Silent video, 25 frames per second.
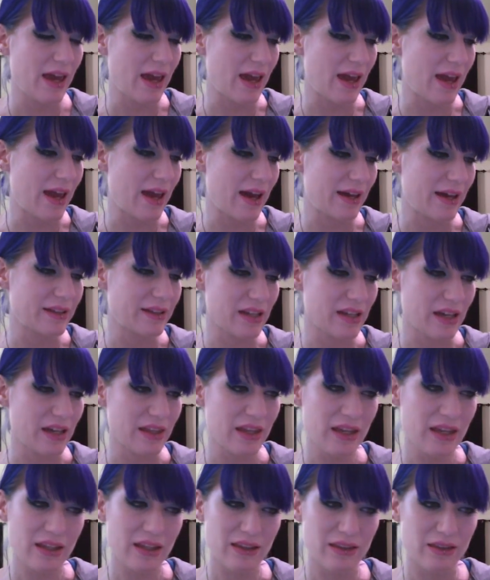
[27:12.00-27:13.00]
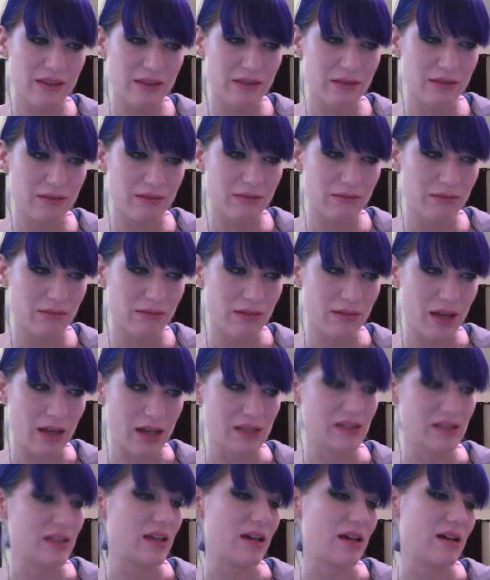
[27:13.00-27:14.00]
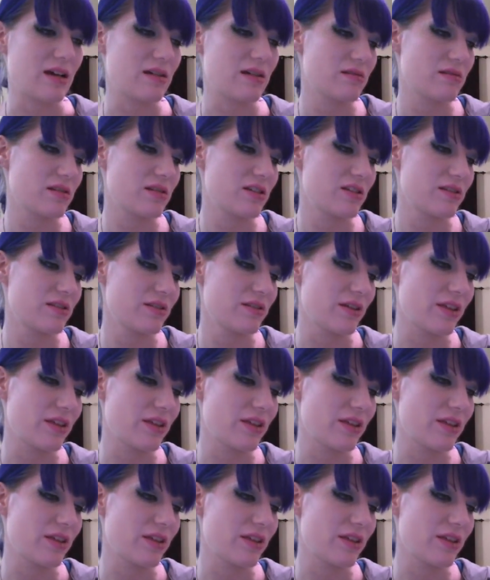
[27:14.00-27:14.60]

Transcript: And I think that's it.